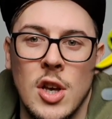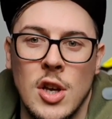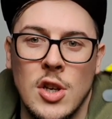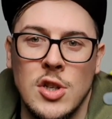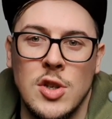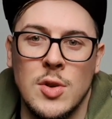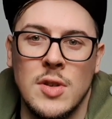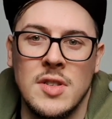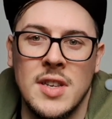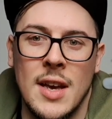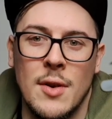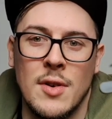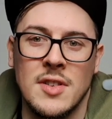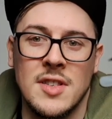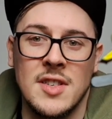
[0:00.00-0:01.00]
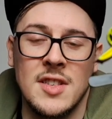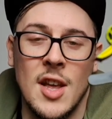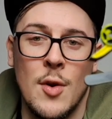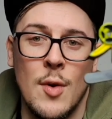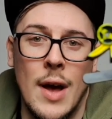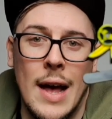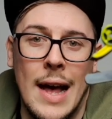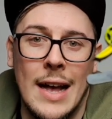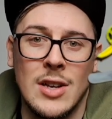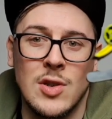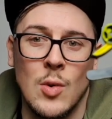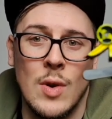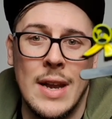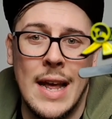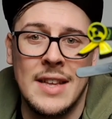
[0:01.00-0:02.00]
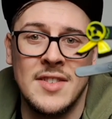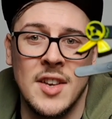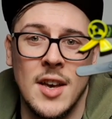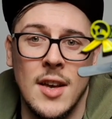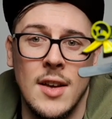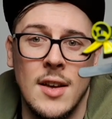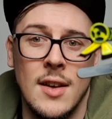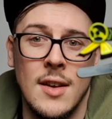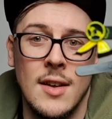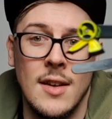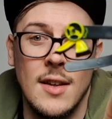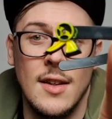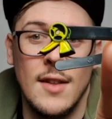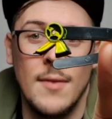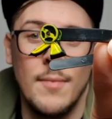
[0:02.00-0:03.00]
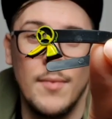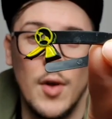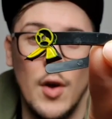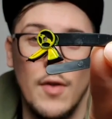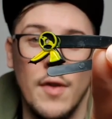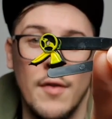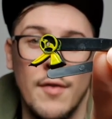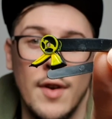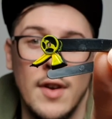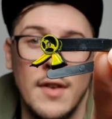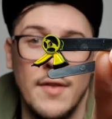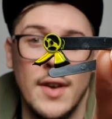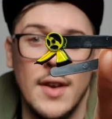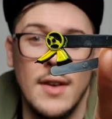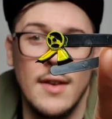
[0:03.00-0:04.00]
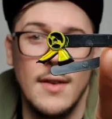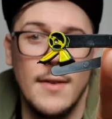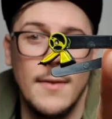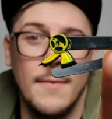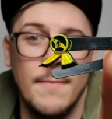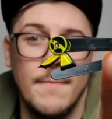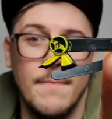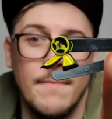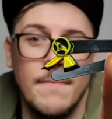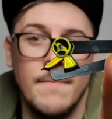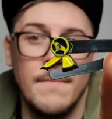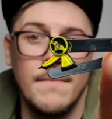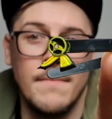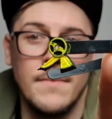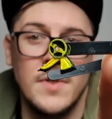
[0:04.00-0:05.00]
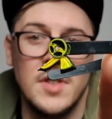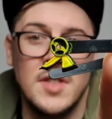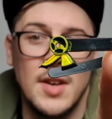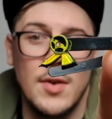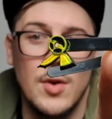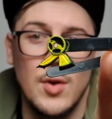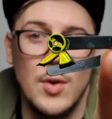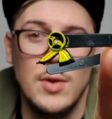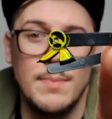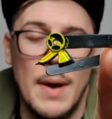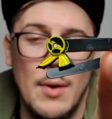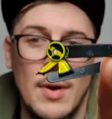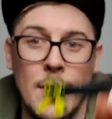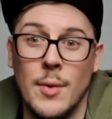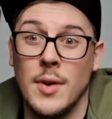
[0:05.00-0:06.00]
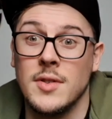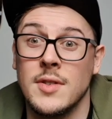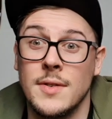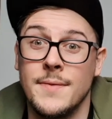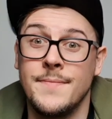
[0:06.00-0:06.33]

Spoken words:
As you can tell, because there's no actual letter on the front of it to tell you whose belt it was.